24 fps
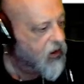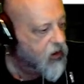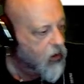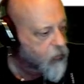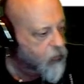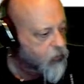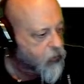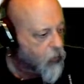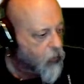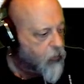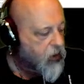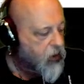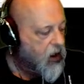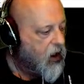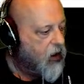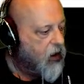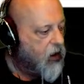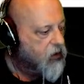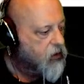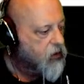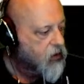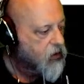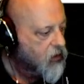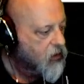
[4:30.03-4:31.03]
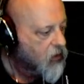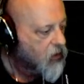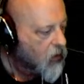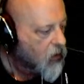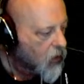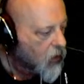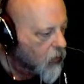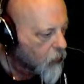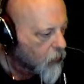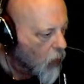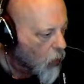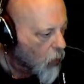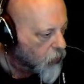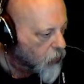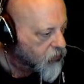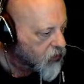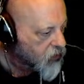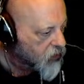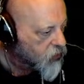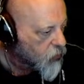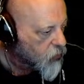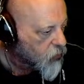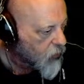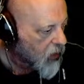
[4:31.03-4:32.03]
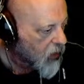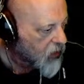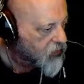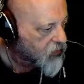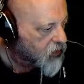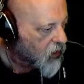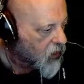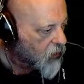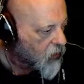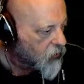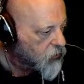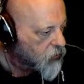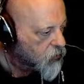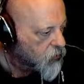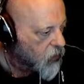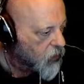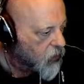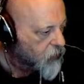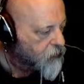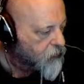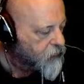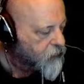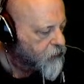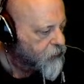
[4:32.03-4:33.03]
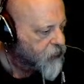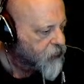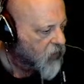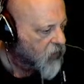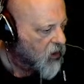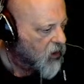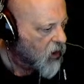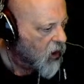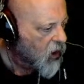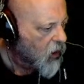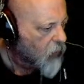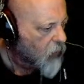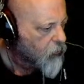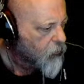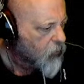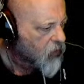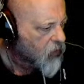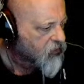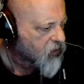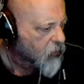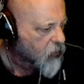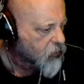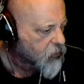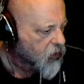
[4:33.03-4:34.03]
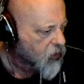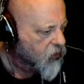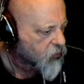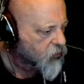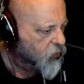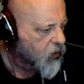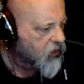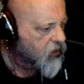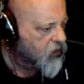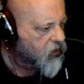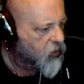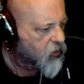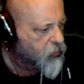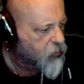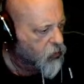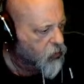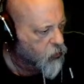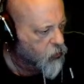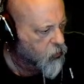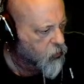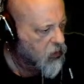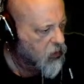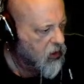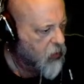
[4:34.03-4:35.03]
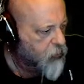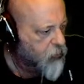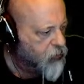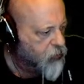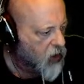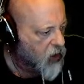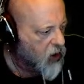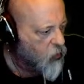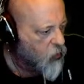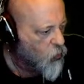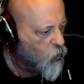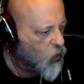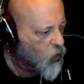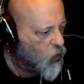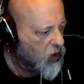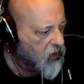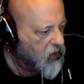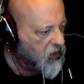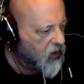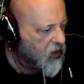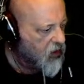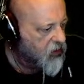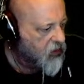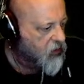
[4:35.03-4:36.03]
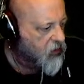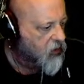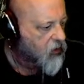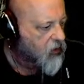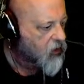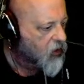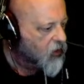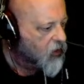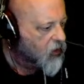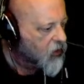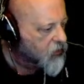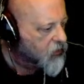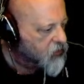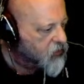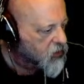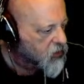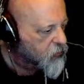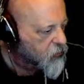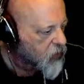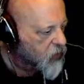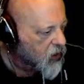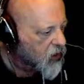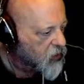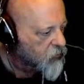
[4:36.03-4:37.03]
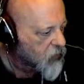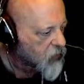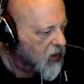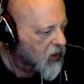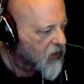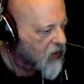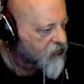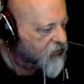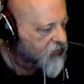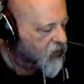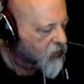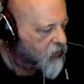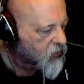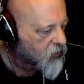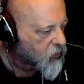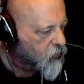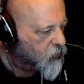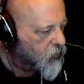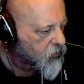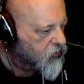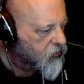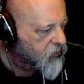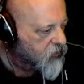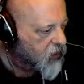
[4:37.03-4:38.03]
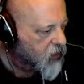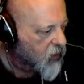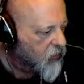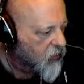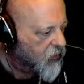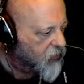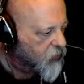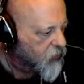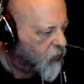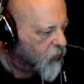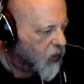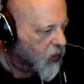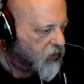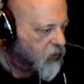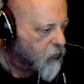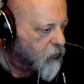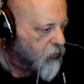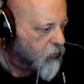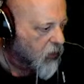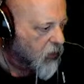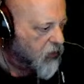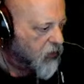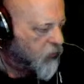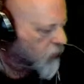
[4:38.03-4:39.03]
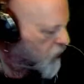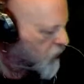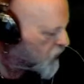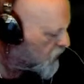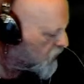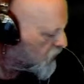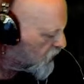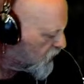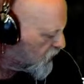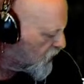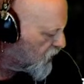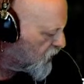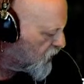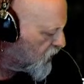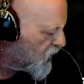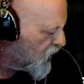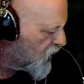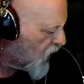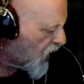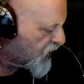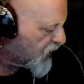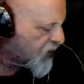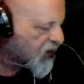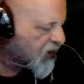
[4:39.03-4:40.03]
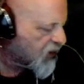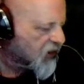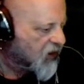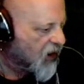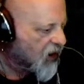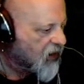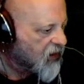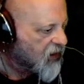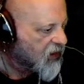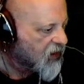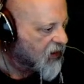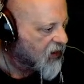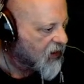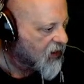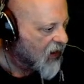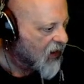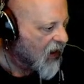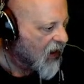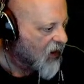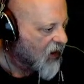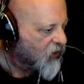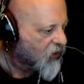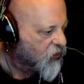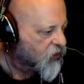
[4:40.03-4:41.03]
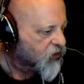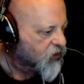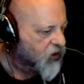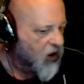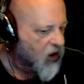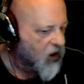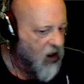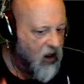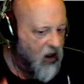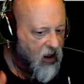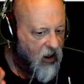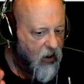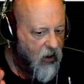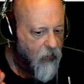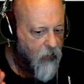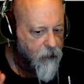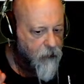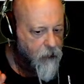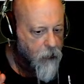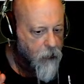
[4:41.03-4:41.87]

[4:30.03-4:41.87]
helped a bit. Oh, it's not so bad now. Good. On some of the screens, it put a really bright white light to the bottom left there that was carrying through. I need lighting that has a